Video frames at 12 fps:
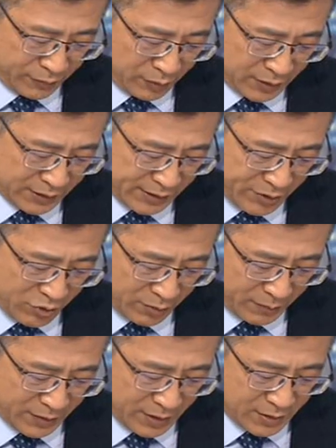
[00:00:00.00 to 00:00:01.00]
for the leadership.
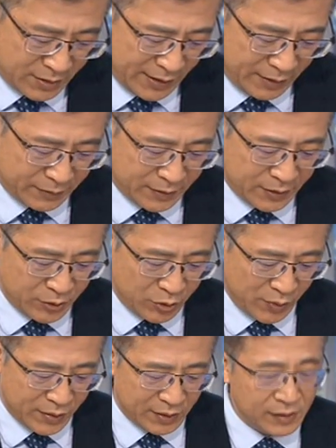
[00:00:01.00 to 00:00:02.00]
Now, do
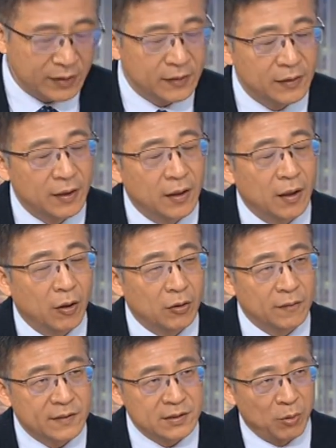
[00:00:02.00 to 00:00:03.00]
you think uh, all
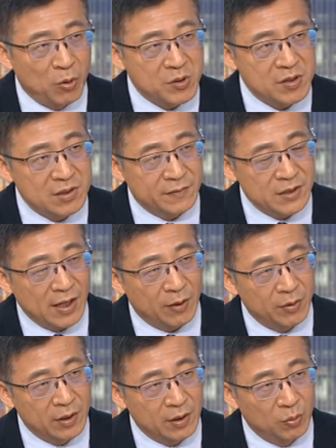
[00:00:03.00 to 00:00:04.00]
of the supporters of
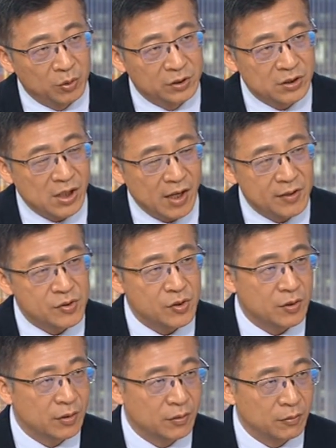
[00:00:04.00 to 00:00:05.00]
Terry would turn
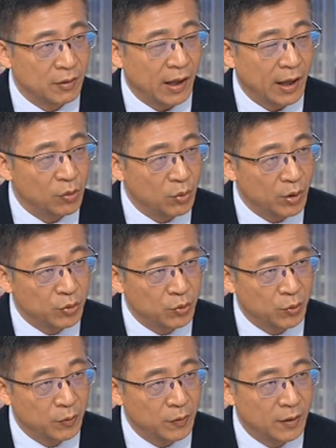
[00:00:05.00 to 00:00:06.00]
to Han
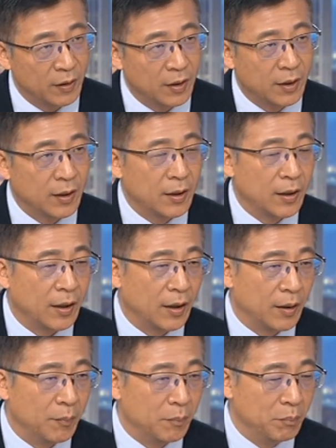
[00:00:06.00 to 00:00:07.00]
Guoyu,
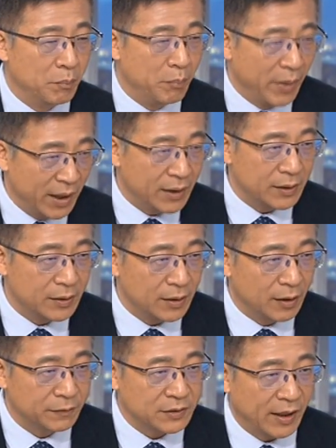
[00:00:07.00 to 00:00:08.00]
uh, mayor
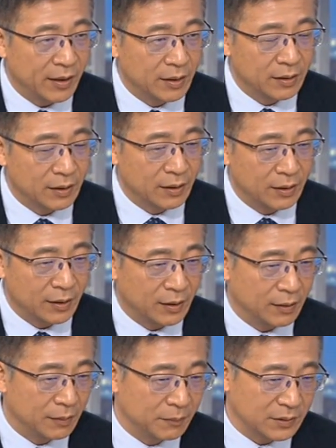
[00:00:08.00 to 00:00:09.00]
of Tai, uh,
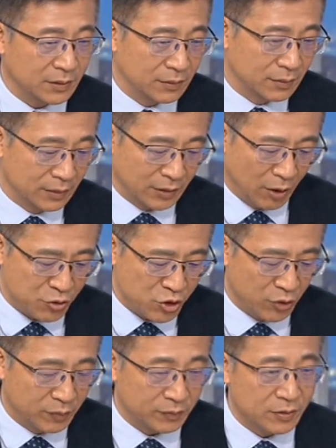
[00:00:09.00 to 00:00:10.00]
uh, um,
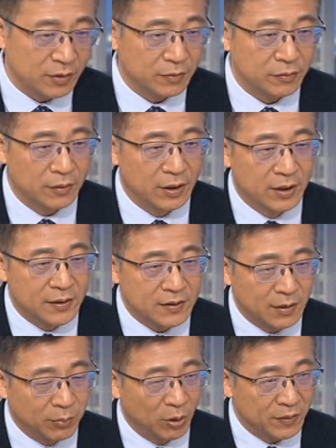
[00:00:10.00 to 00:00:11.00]
Kaohsiung, to
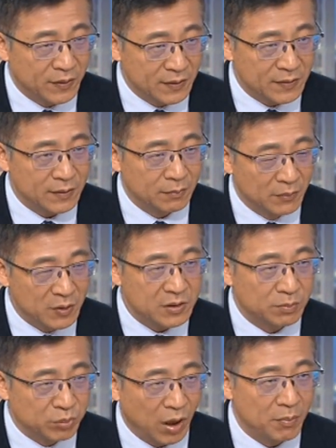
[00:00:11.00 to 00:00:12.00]
support this most
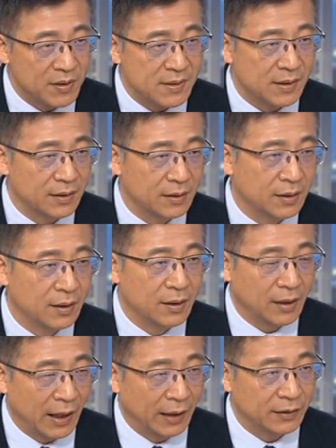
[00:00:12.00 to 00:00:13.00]
promising
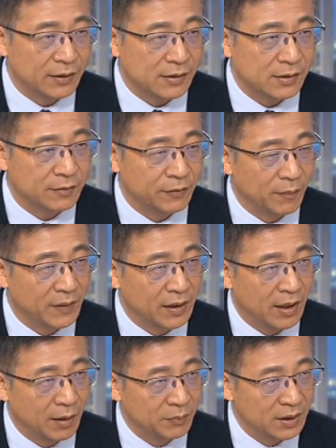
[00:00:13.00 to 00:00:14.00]
candidate from the
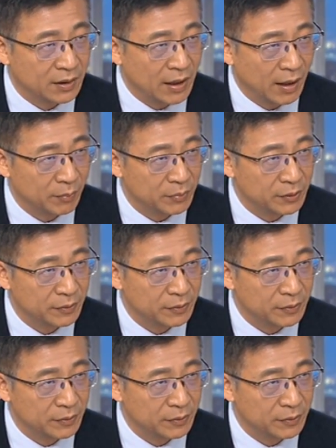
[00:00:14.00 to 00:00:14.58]
KMT camp?